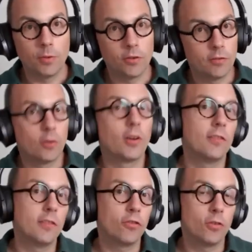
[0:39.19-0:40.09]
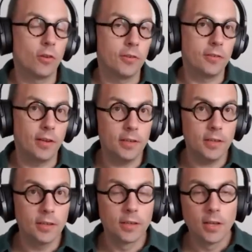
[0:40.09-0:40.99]
which is organizational
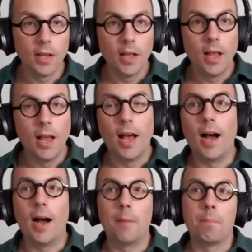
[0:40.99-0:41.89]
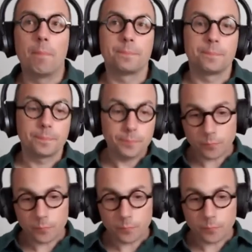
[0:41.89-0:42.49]
design. And